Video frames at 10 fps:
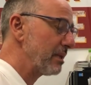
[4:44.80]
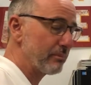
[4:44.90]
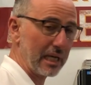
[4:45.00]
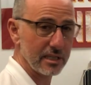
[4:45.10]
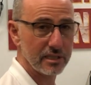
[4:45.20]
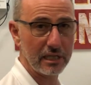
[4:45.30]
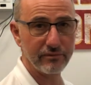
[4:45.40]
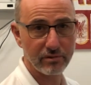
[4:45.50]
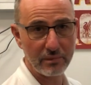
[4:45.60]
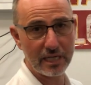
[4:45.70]
the biggest thing
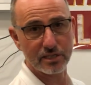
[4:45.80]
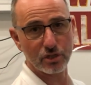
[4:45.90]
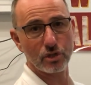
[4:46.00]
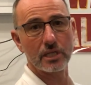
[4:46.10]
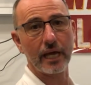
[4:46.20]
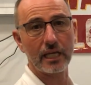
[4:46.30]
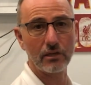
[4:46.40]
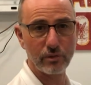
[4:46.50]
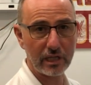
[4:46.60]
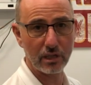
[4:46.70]
for me is that you're
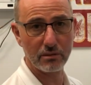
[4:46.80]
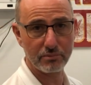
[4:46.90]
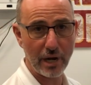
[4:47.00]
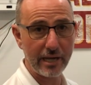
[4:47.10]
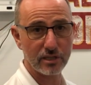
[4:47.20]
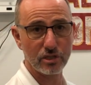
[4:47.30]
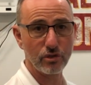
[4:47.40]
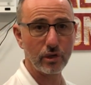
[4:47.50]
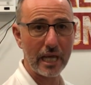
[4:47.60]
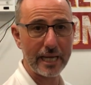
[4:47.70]
taking regular breaks and
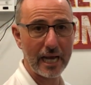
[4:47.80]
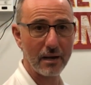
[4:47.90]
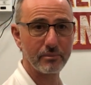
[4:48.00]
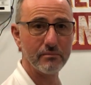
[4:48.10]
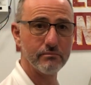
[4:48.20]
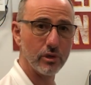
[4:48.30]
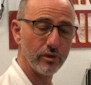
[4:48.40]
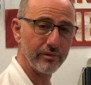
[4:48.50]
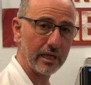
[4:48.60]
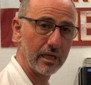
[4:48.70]
you're getting up and
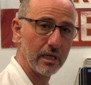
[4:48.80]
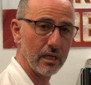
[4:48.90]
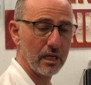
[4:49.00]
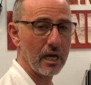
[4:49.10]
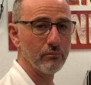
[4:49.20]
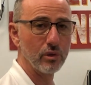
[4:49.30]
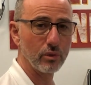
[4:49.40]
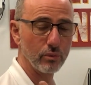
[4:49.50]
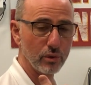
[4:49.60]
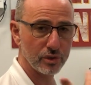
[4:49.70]
moving. And
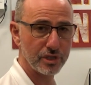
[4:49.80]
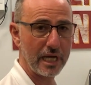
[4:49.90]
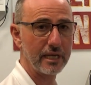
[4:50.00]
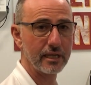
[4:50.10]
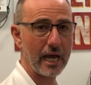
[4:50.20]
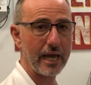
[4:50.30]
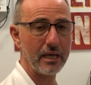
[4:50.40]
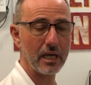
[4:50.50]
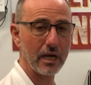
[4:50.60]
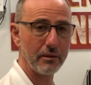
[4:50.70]
we'll send
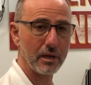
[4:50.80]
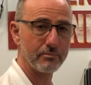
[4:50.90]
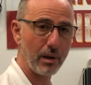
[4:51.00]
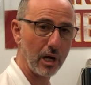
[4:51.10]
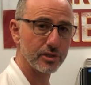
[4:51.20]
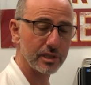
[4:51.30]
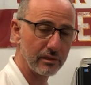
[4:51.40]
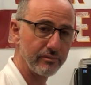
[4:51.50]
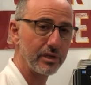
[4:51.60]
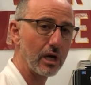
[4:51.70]
a post and
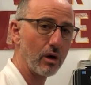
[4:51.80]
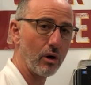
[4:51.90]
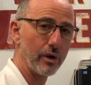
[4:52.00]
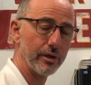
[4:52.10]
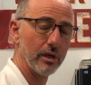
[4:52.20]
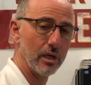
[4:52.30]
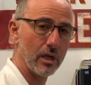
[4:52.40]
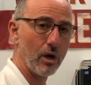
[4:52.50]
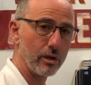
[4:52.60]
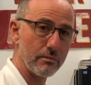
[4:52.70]
a video on
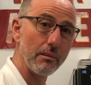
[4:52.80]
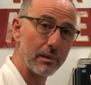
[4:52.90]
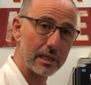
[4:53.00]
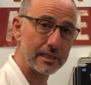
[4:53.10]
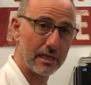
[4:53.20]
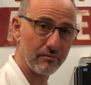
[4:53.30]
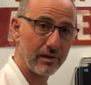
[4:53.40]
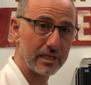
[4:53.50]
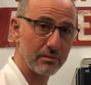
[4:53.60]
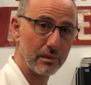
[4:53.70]
mobility and
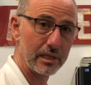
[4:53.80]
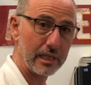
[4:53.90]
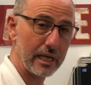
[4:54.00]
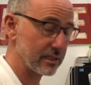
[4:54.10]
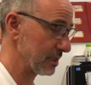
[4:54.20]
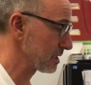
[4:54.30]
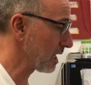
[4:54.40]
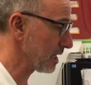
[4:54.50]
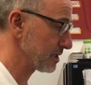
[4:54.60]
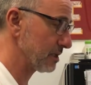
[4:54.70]
flexibility
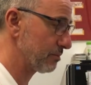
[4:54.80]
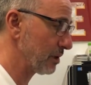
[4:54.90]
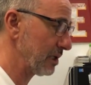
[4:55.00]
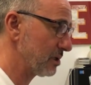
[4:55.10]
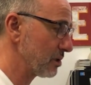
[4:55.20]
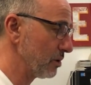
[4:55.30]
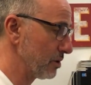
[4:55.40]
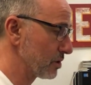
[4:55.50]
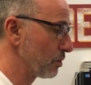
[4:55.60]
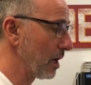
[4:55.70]
exercises pretty soon
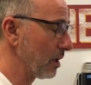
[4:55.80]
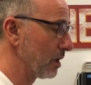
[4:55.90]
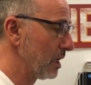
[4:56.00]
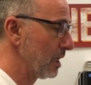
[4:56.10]
as well.